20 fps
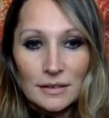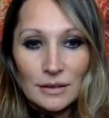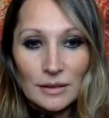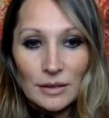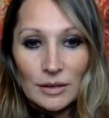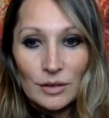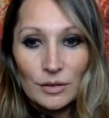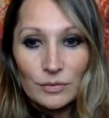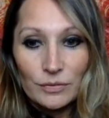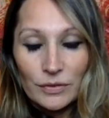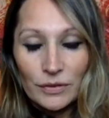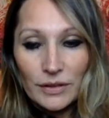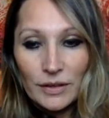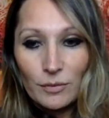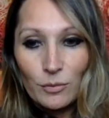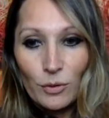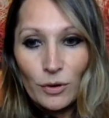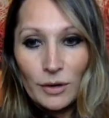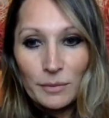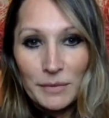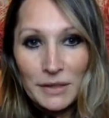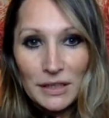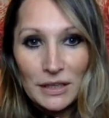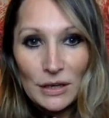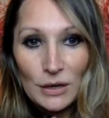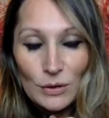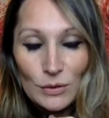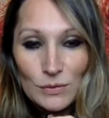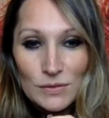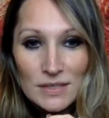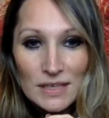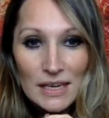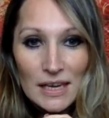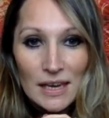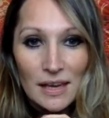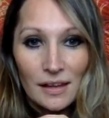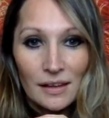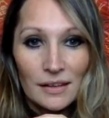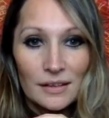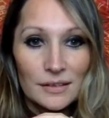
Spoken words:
Hopefully warm and cozy.